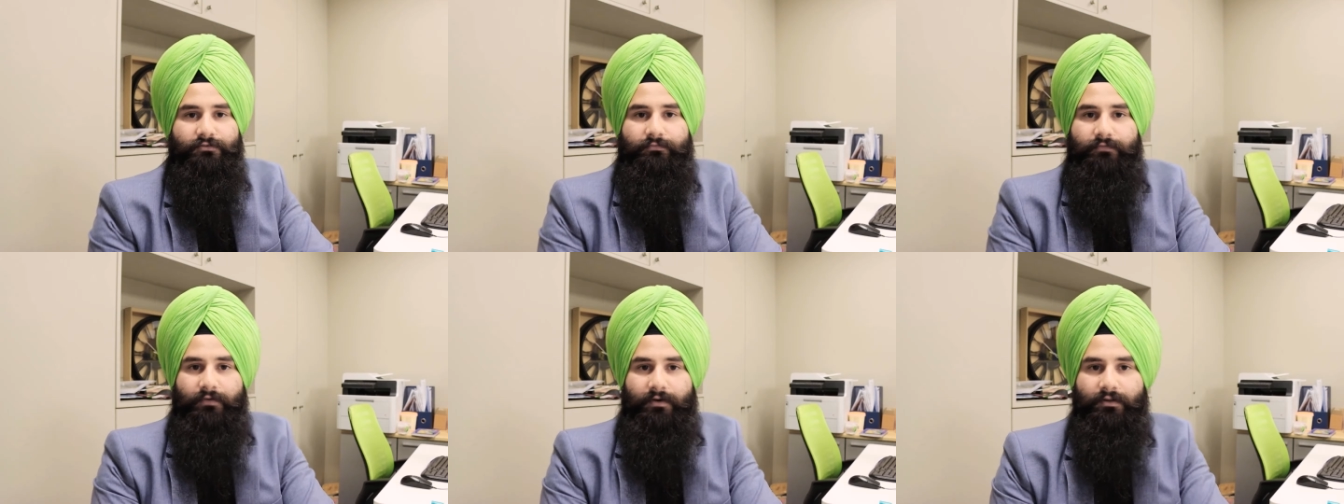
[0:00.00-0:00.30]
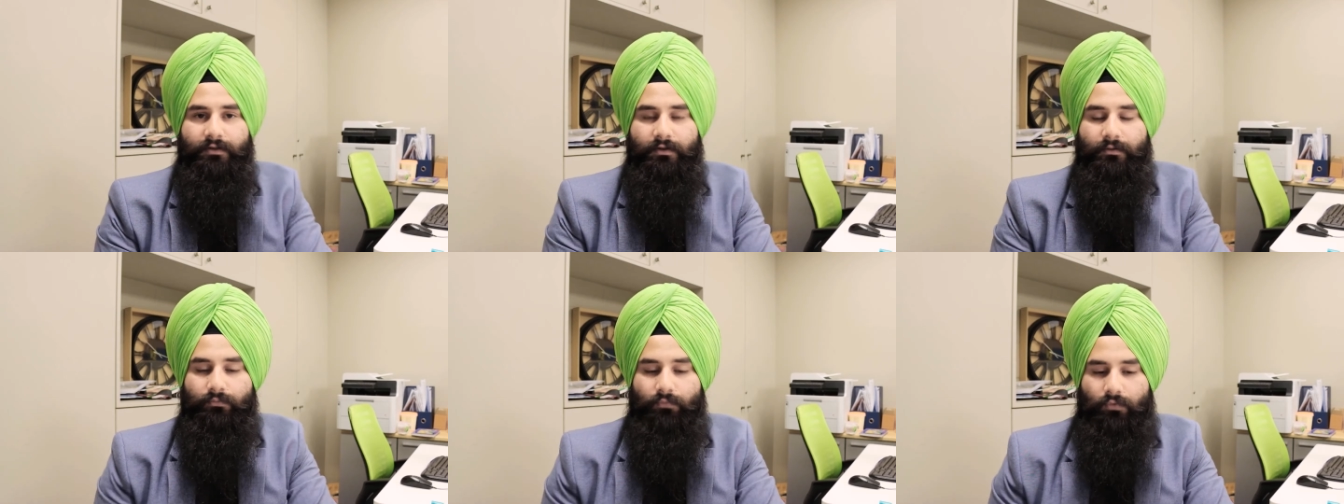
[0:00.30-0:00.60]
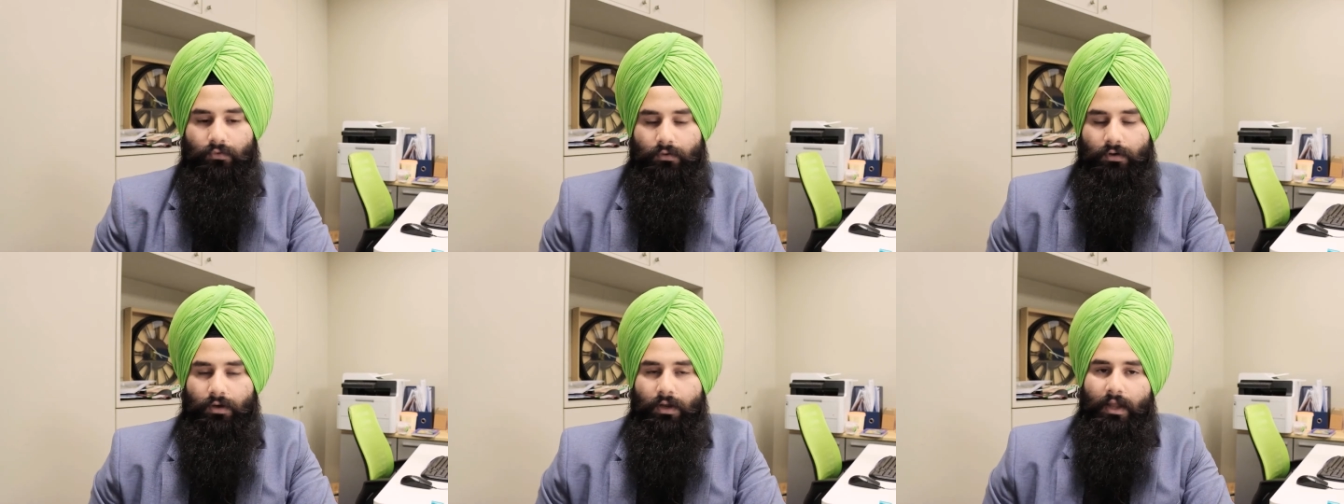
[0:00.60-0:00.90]

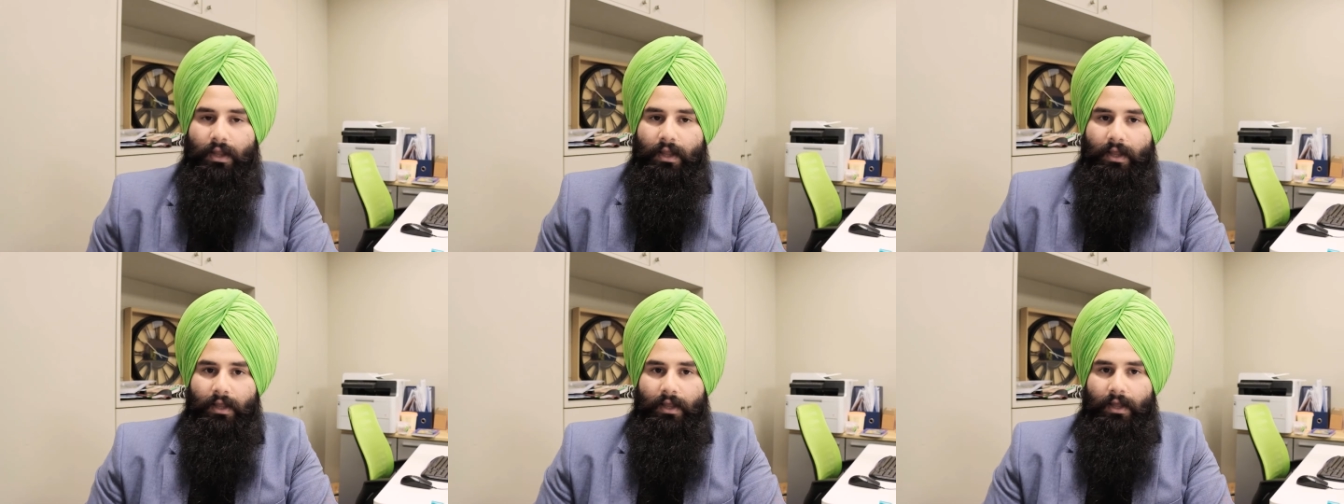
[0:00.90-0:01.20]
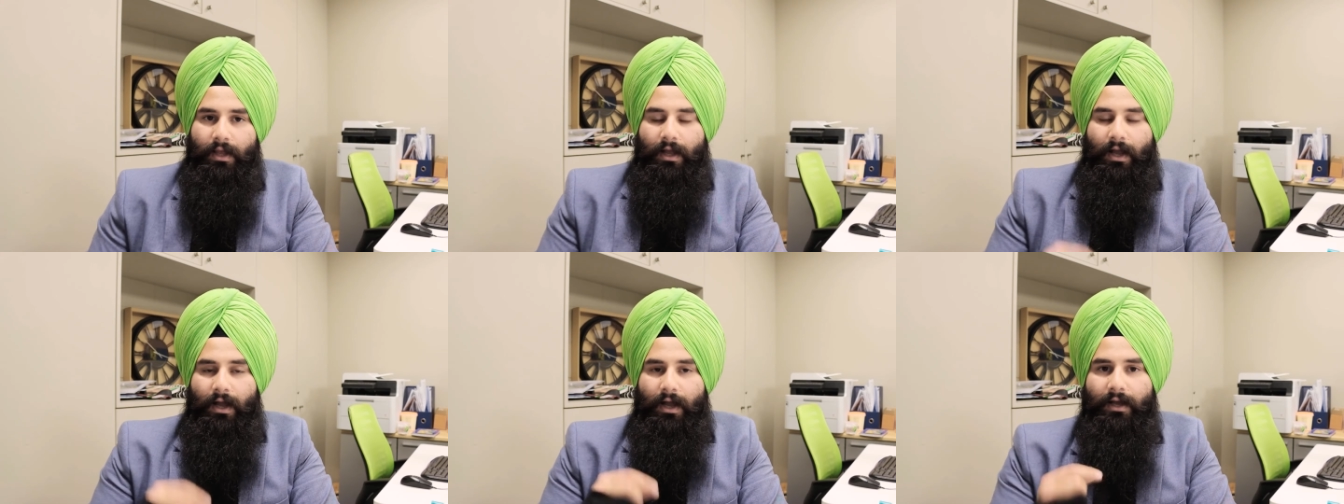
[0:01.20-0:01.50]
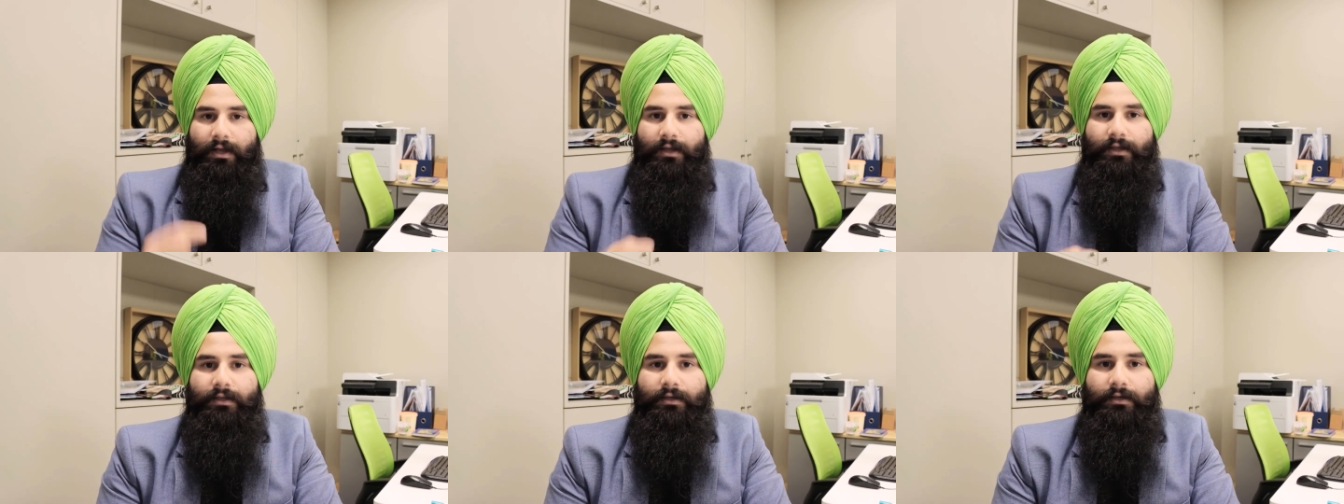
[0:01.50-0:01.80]
Furthermore,
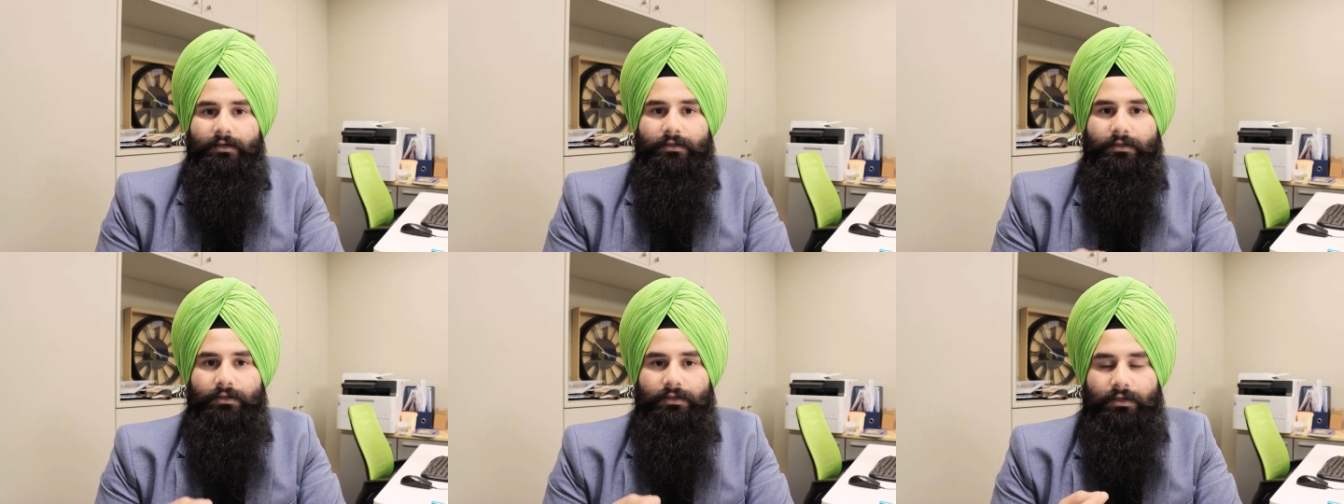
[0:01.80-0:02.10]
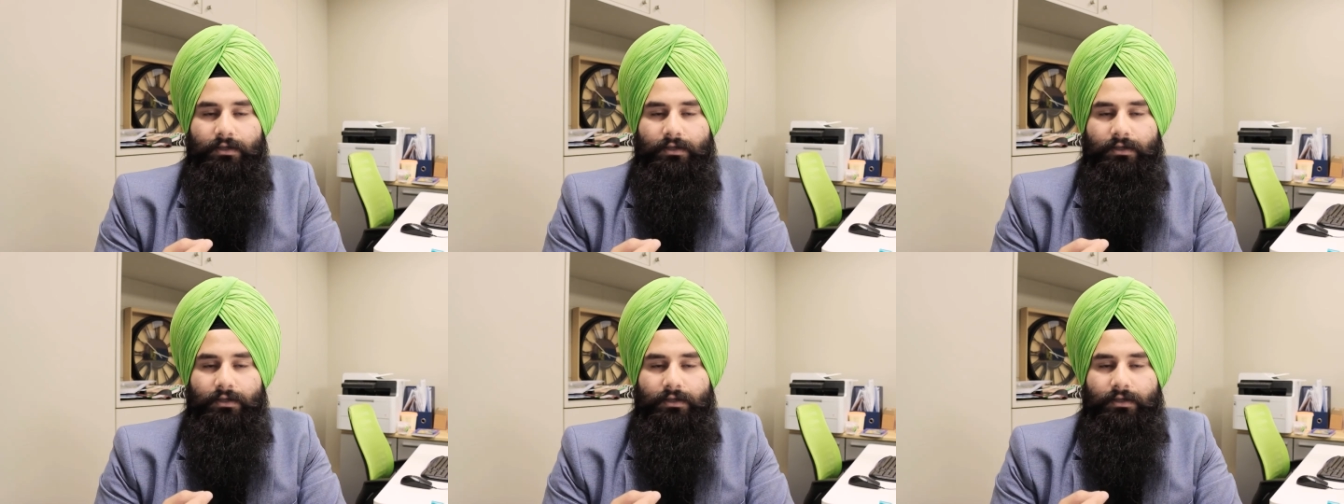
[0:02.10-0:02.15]
agar